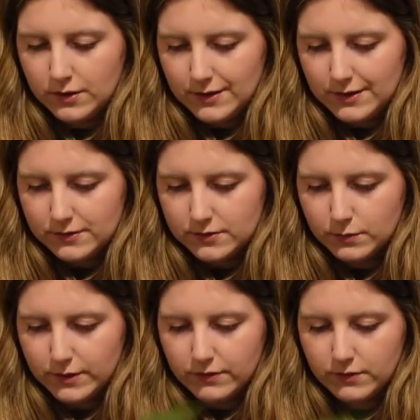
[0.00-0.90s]
as
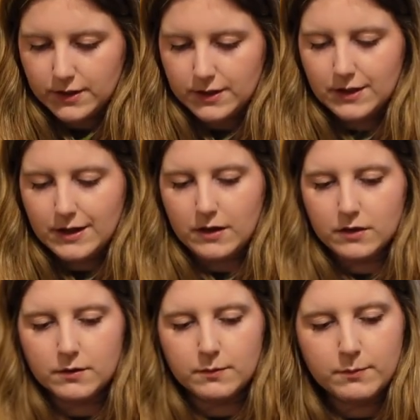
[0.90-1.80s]
to whether I could get
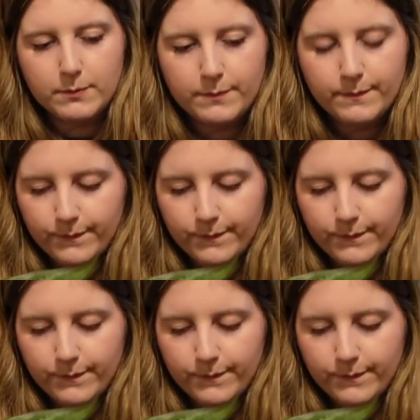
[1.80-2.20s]
them